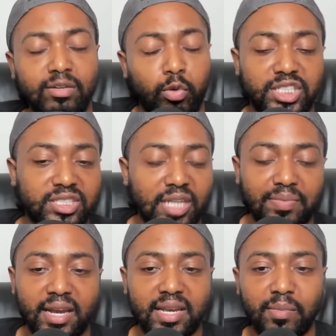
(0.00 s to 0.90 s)
which is
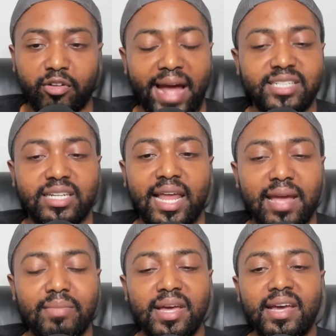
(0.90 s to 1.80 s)
something that Democrats claim